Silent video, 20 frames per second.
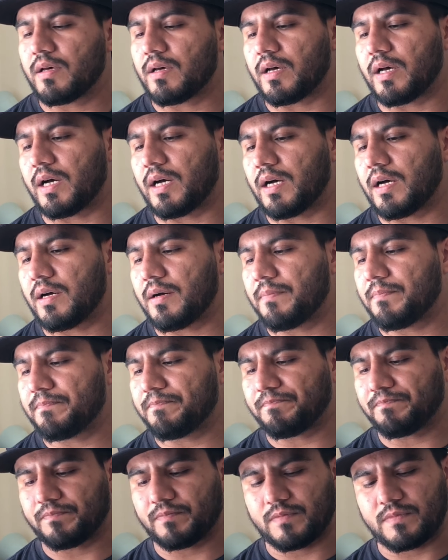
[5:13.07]

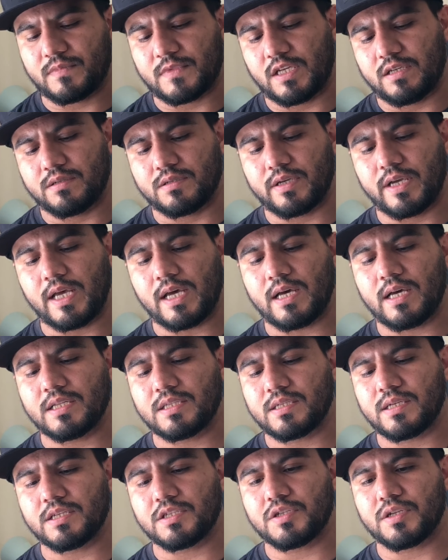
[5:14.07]
So yeah,
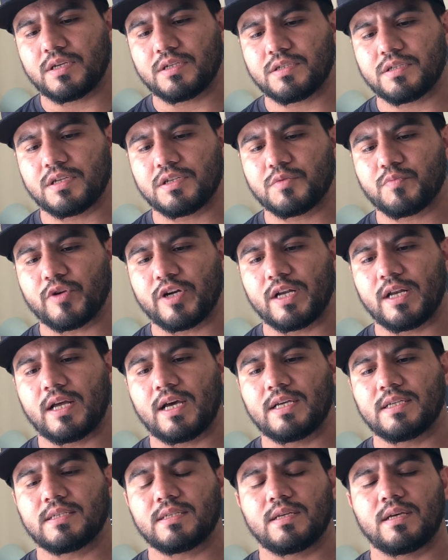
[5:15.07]
it's pretty
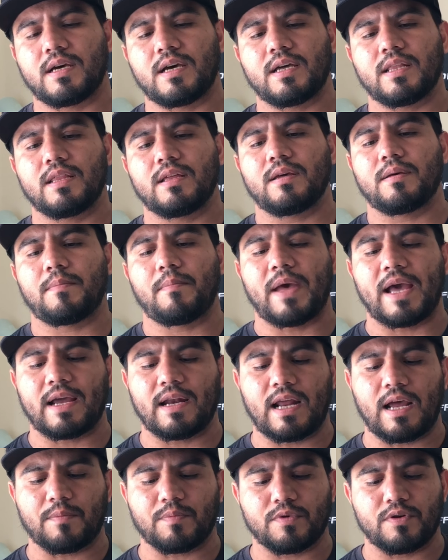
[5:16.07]
nice. The mag
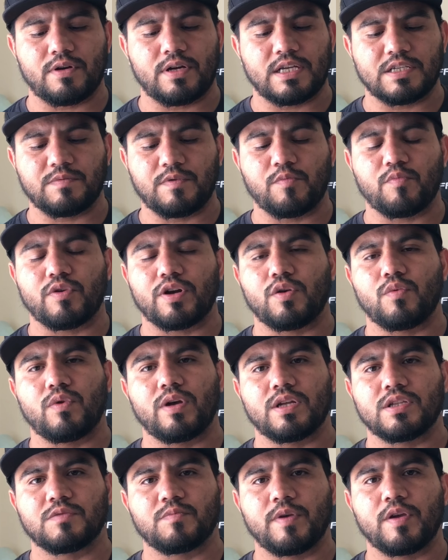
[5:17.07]
adapter has been
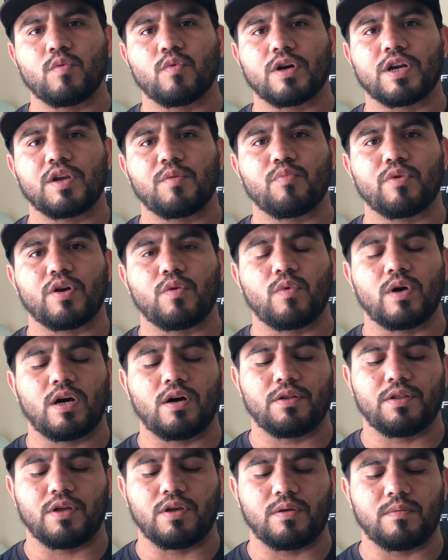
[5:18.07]
it's been working pretty
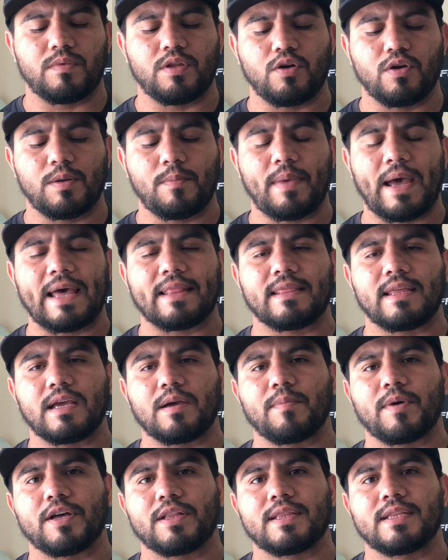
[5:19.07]
well. The only bad thing
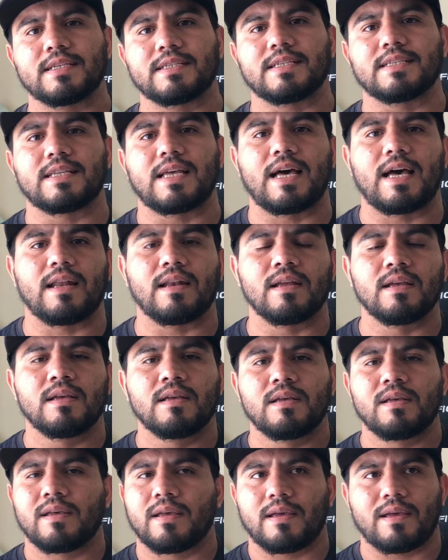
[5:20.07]
about this is that,
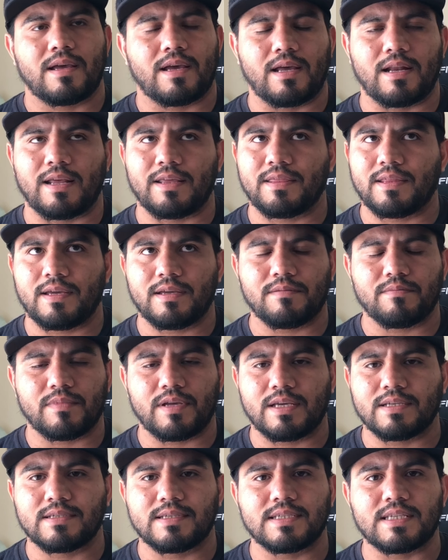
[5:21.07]
and I think
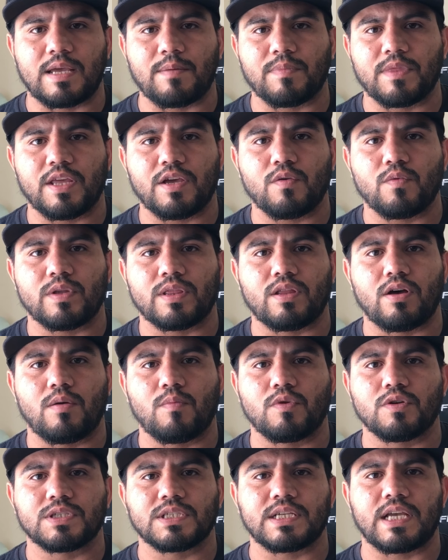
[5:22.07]
it's the same thing with
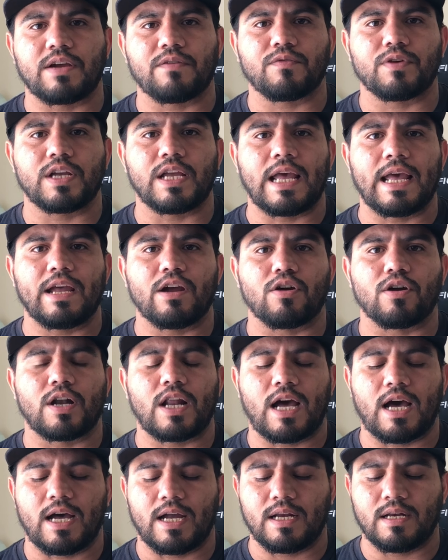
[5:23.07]
almost every
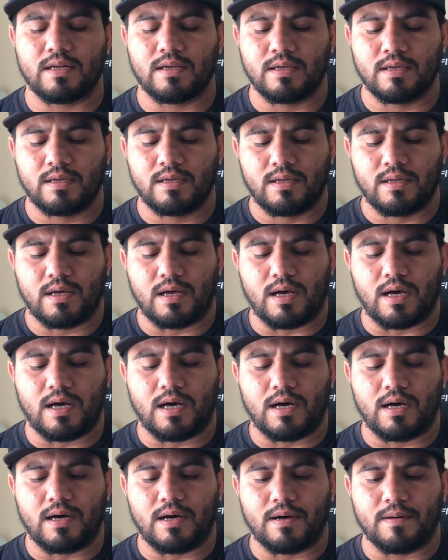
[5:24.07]
AR9,
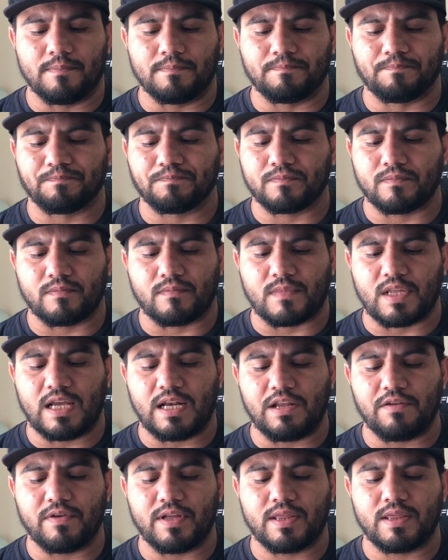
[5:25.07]

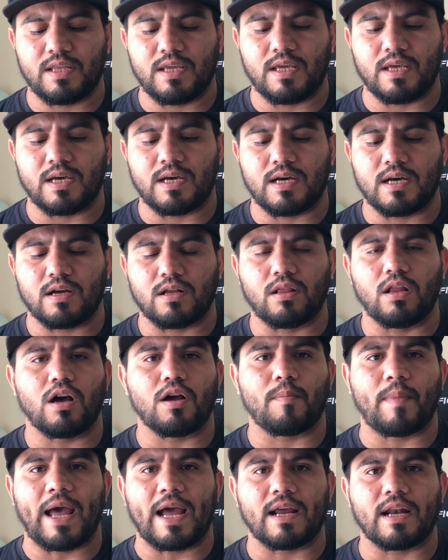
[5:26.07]
and even the
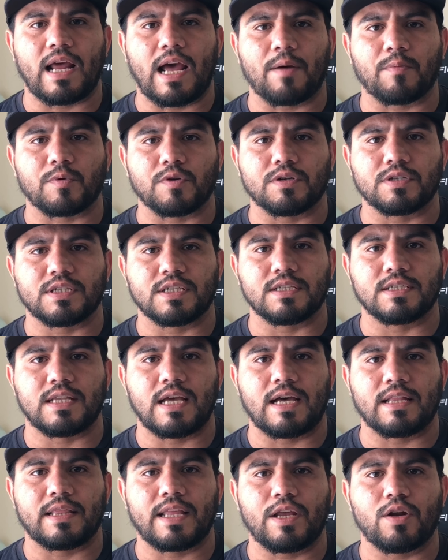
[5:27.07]
Glock Mag Adapters, is
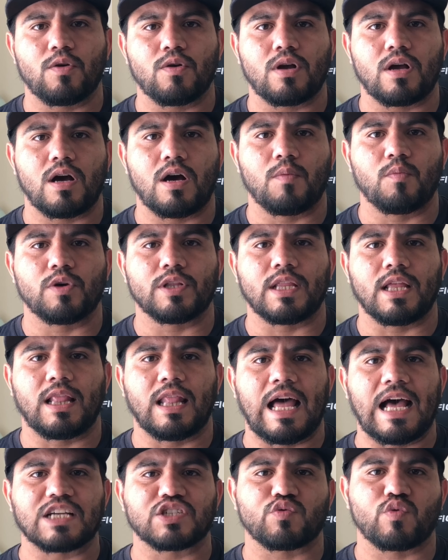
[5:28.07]
that they don't come with the
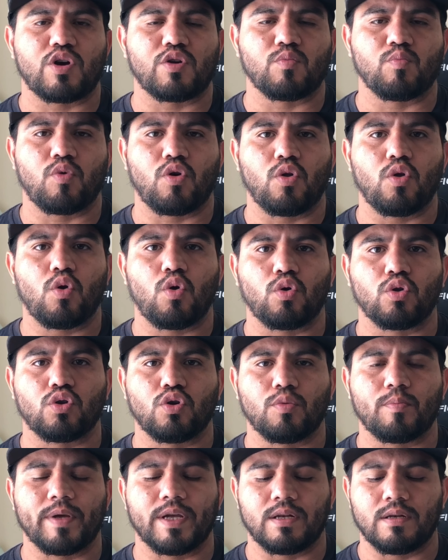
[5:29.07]
last round bull hold
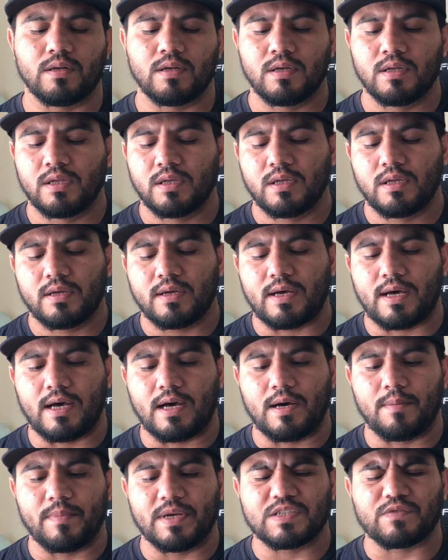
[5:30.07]
open.
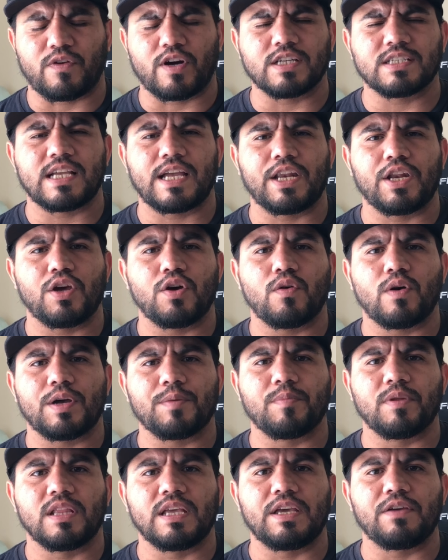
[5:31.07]
As far as I know, I
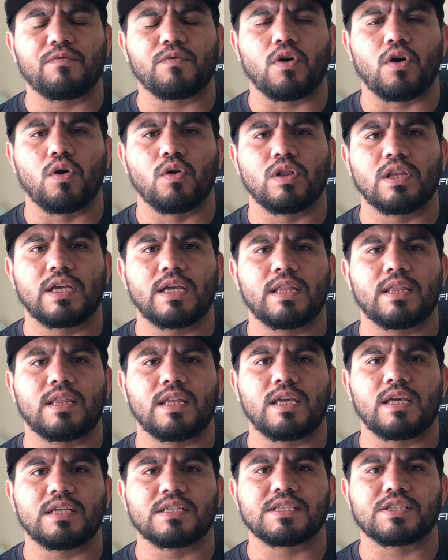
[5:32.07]
believe only
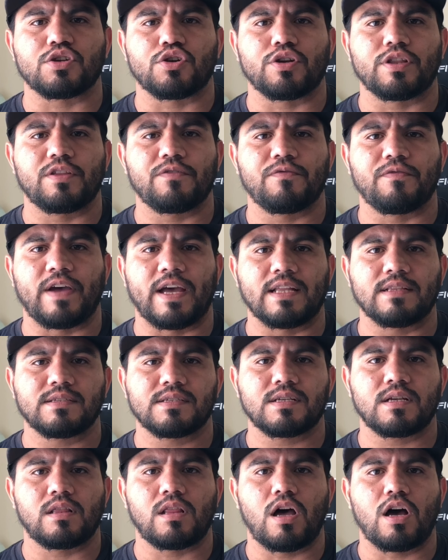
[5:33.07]
the Stern
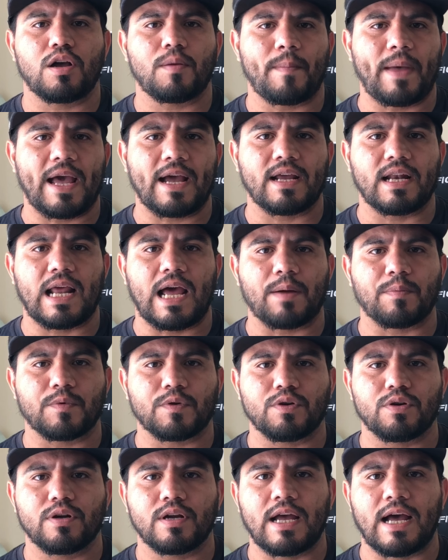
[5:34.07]
Defense Glock Mag
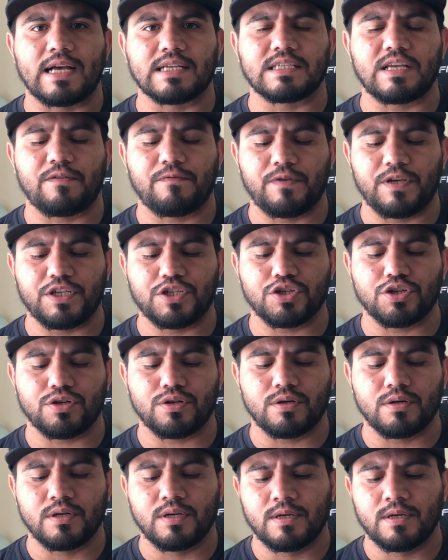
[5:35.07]
Adapter has that feature.